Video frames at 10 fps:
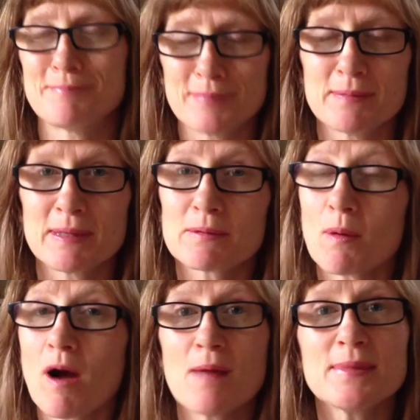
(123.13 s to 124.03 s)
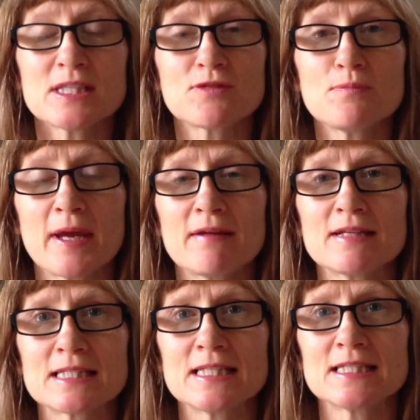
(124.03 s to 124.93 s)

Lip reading: big requirements from parents these